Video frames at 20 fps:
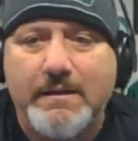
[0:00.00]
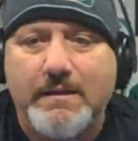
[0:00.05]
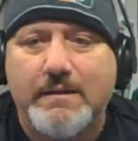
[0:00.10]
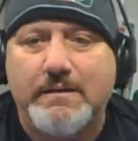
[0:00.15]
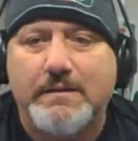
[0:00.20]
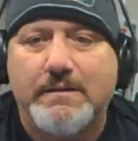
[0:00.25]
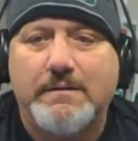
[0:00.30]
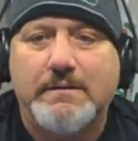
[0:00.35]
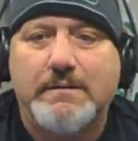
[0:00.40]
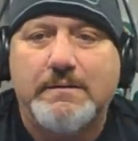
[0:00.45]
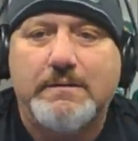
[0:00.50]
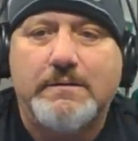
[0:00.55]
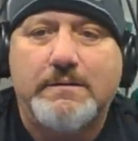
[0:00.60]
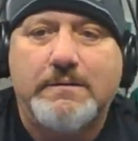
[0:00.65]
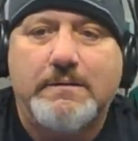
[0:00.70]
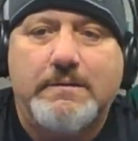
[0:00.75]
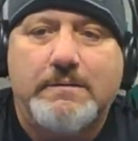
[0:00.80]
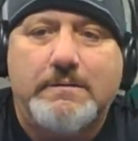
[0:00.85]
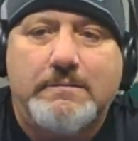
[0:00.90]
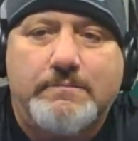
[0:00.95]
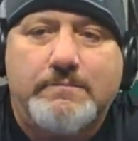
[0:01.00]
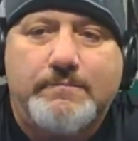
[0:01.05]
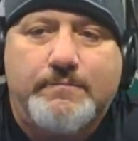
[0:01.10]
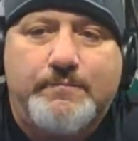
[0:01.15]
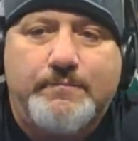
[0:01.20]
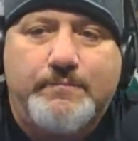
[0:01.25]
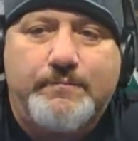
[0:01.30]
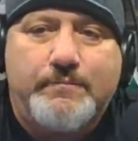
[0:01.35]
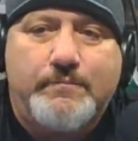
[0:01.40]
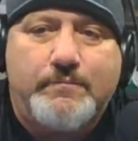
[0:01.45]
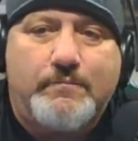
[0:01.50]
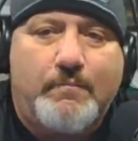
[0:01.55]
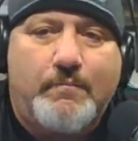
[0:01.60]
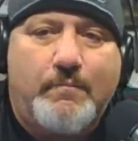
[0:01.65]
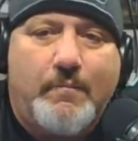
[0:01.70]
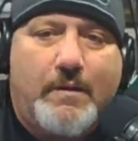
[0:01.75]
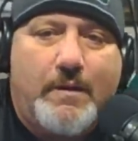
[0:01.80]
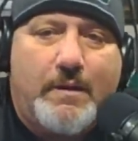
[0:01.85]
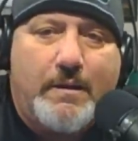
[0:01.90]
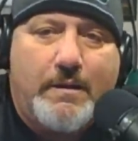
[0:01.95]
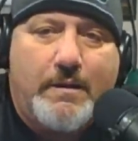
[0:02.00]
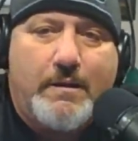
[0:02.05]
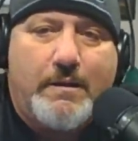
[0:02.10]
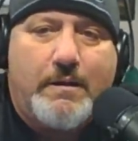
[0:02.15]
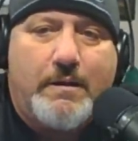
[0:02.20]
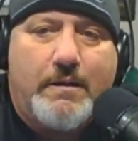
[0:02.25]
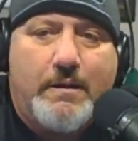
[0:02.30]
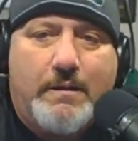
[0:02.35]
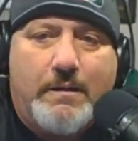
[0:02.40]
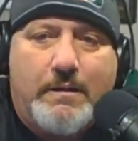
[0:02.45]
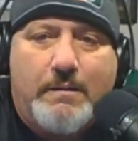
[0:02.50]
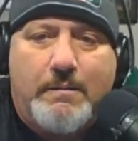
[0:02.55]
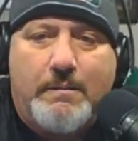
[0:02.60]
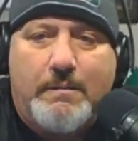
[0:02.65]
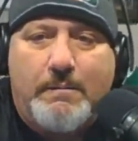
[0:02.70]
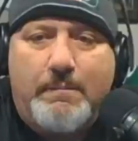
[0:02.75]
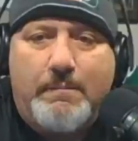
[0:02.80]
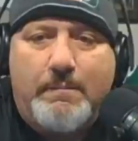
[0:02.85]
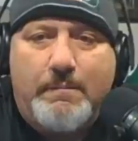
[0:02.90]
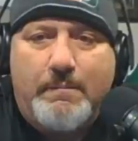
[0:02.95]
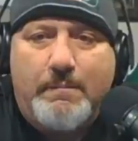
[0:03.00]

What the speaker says: Nothing is said.